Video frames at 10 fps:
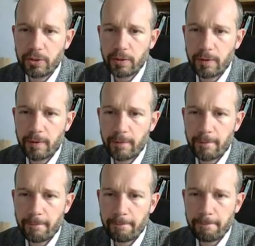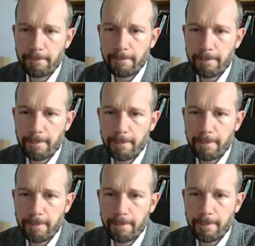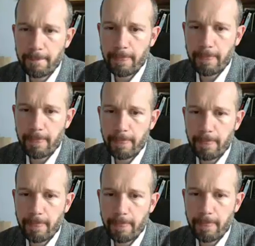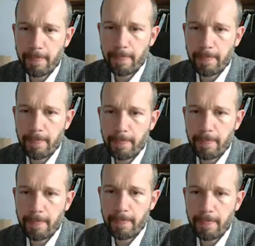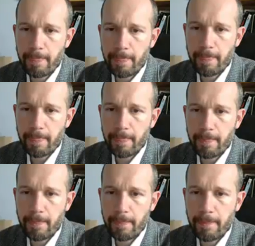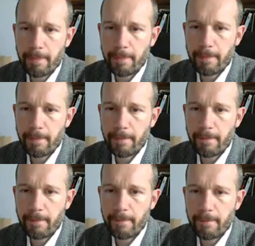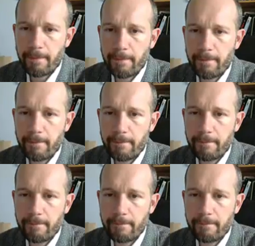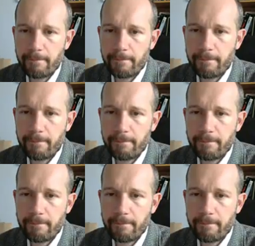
No one is speaking in this clip.